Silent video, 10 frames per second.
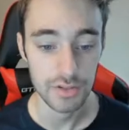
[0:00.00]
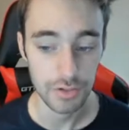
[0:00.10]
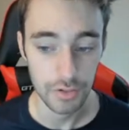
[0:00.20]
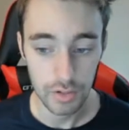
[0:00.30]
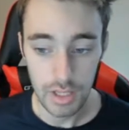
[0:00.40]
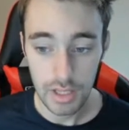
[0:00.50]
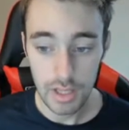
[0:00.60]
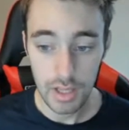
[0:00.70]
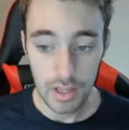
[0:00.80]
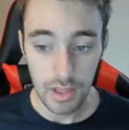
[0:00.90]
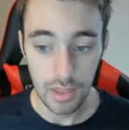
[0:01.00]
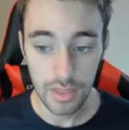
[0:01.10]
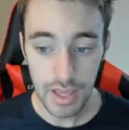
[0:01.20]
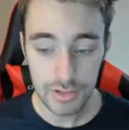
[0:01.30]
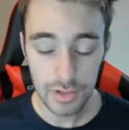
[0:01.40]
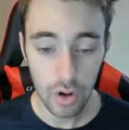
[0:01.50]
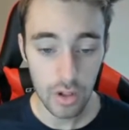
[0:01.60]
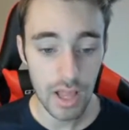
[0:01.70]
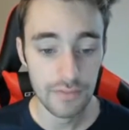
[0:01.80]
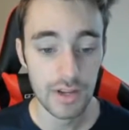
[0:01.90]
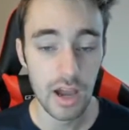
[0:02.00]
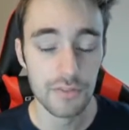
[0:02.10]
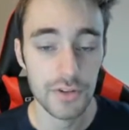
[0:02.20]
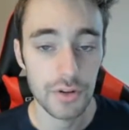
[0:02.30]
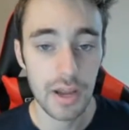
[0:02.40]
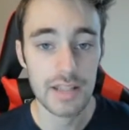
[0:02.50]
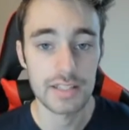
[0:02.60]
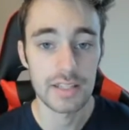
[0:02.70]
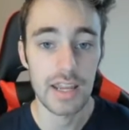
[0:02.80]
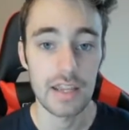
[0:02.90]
you to. That is all I've got for you guys today.